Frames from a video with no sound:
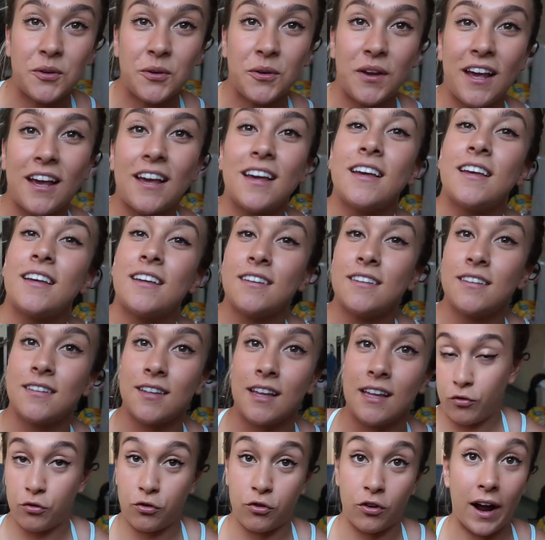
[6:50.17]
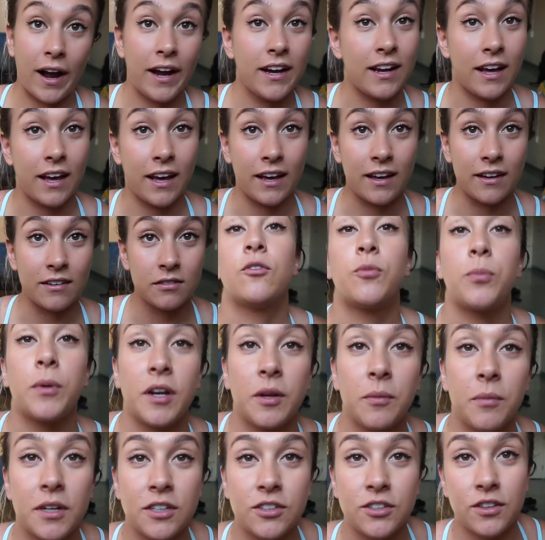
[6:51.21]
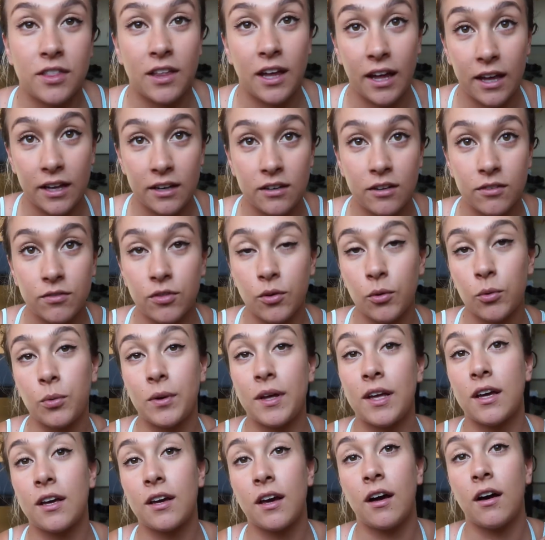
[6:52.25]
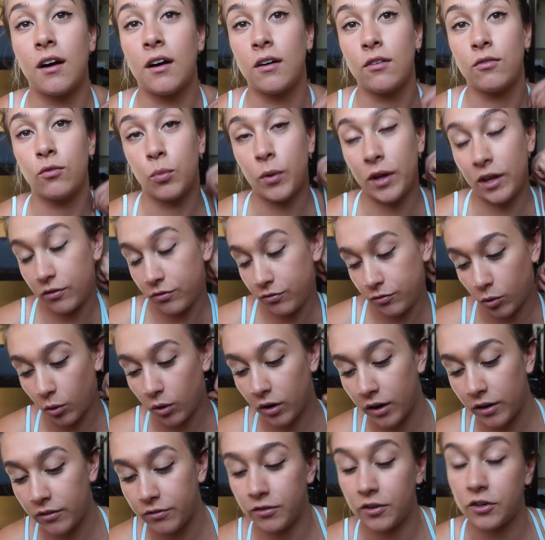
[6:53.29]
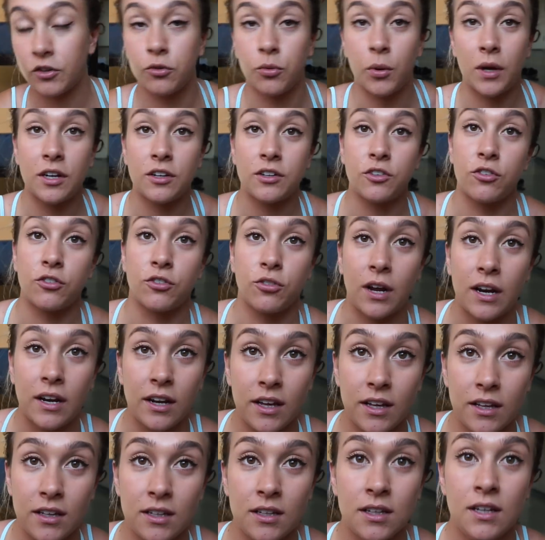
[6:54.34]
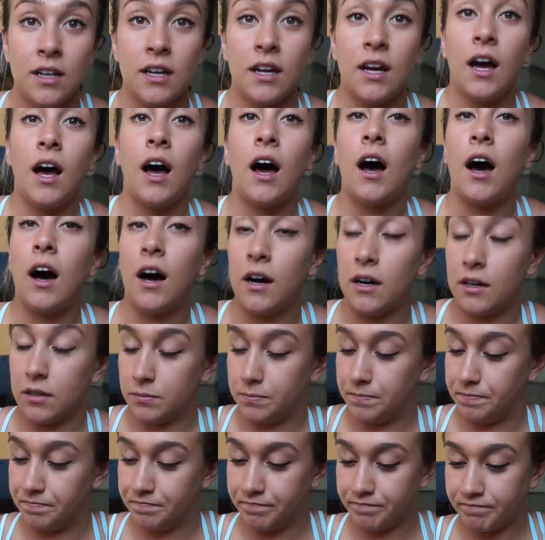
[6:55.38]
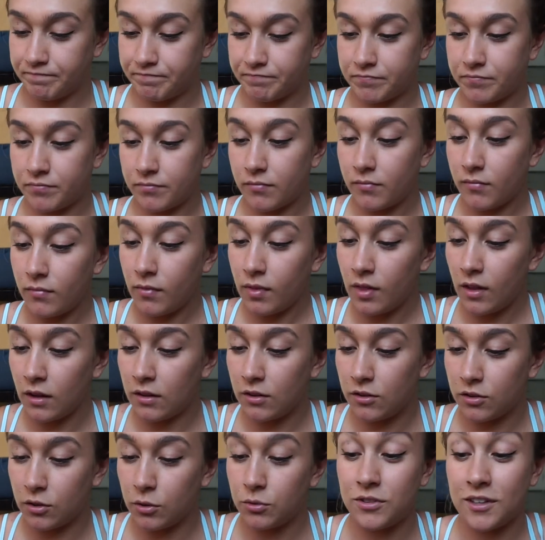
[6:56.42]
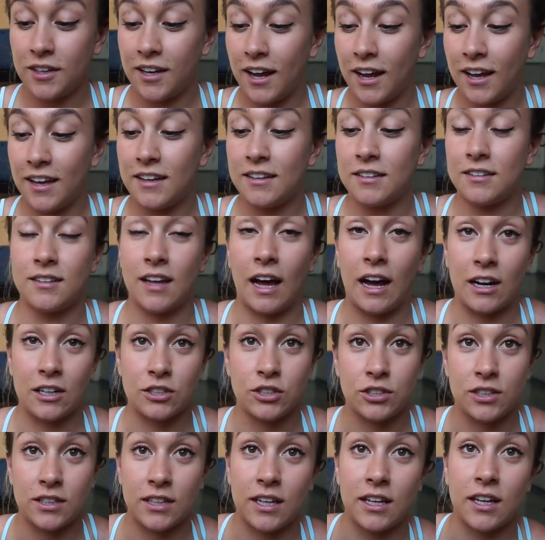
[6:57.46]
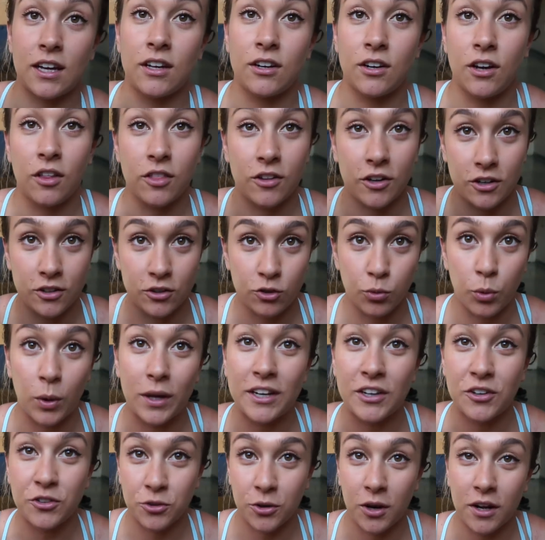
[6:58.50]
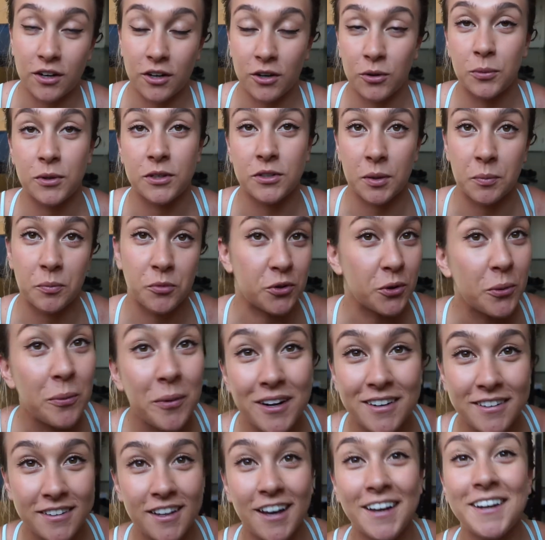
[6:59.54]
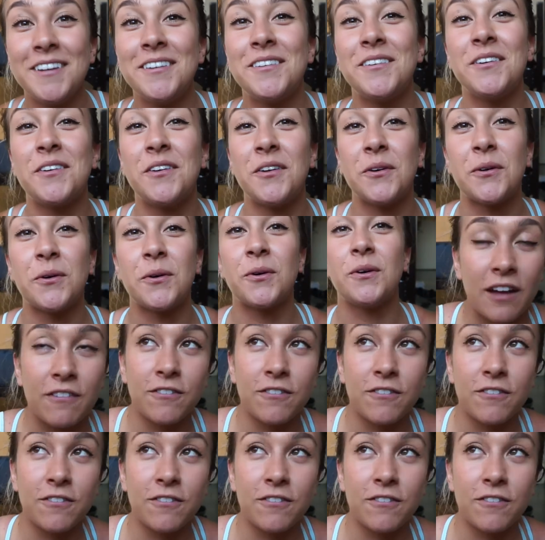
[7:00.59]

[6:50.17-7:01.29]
Today is Friday. It's pretty much the end of the week of week 4 for Sweat It to Shred It. So today is actually another sweaty shredder, which I'm super excited to do.